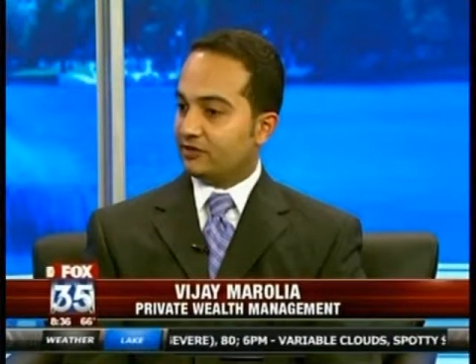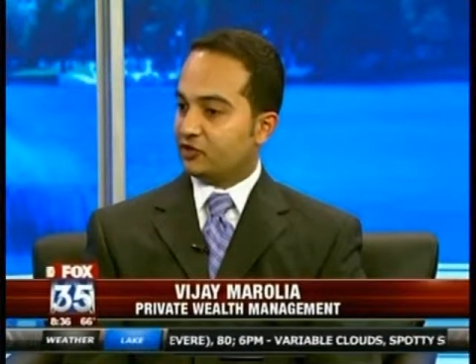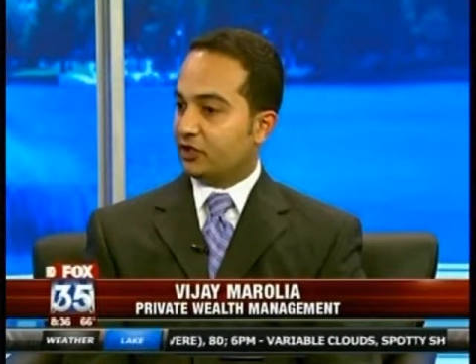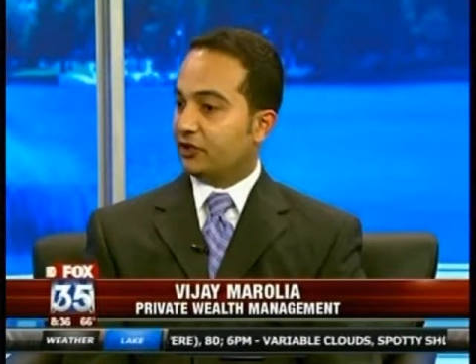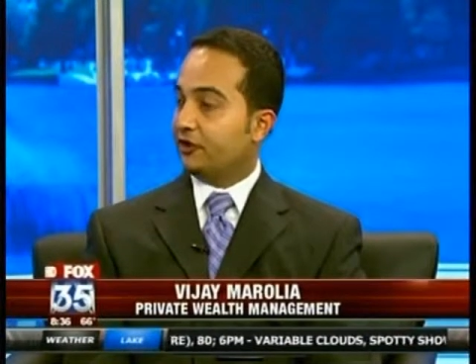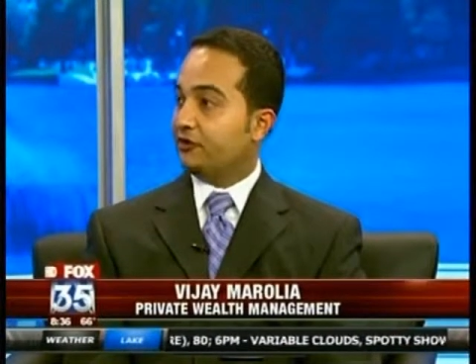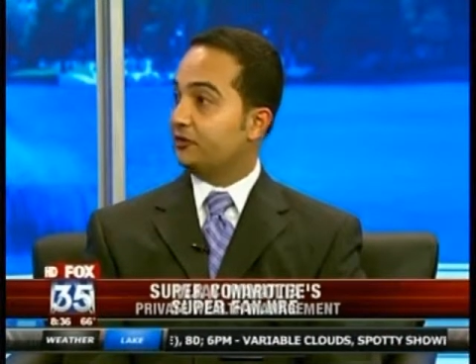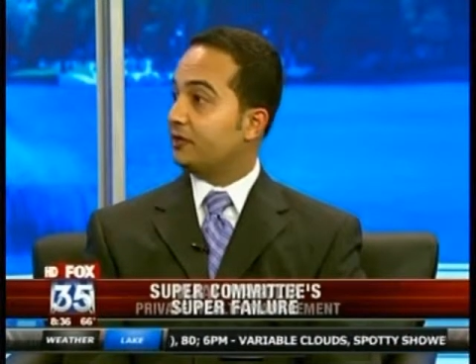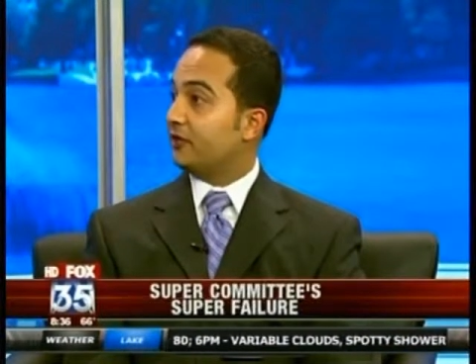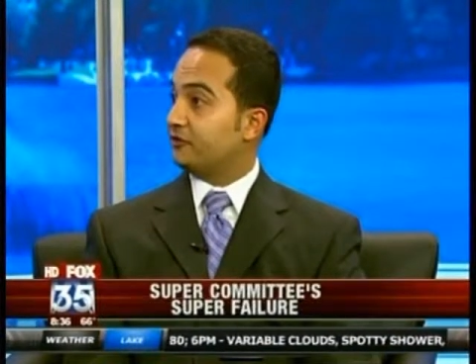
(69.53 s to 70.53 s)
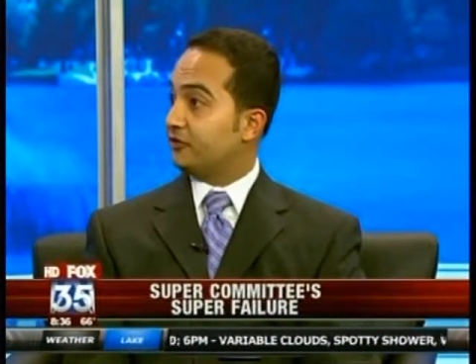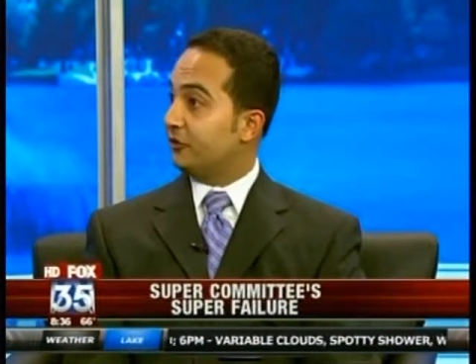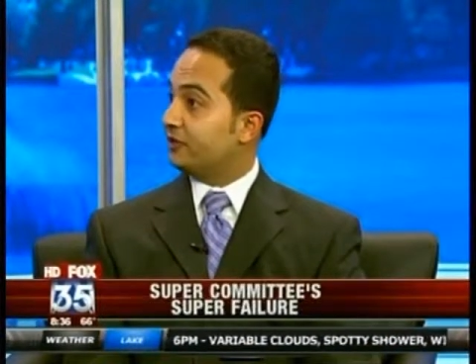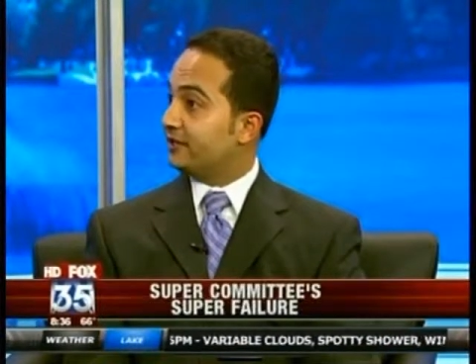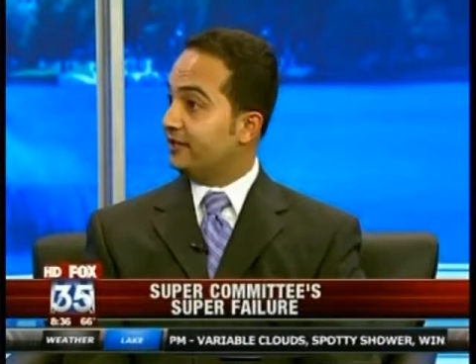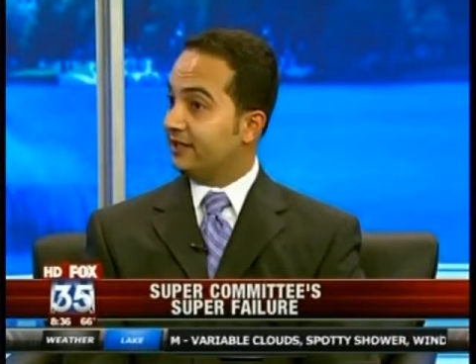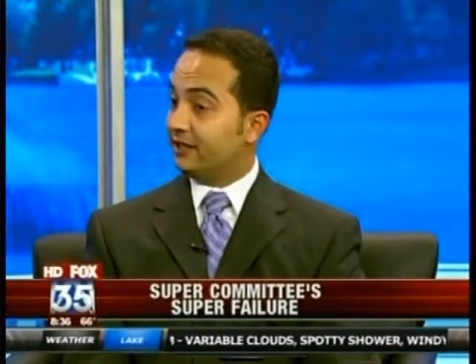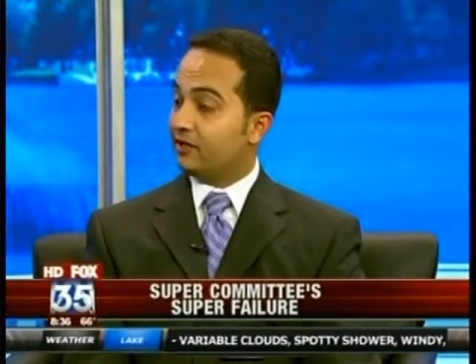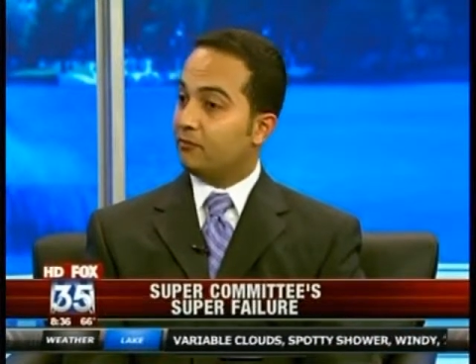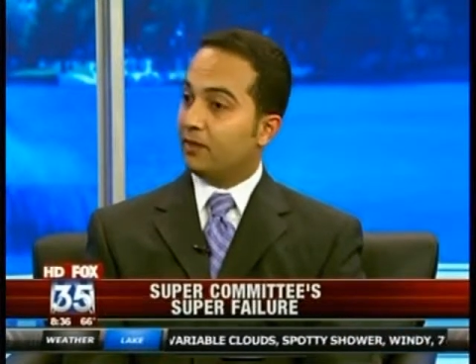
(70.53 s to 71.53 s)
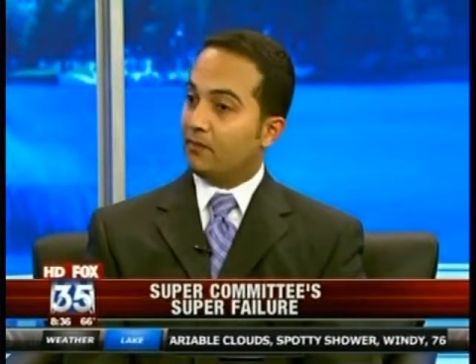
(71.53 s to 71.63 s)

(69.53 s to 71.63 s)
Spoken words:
cuts triggered in 2013.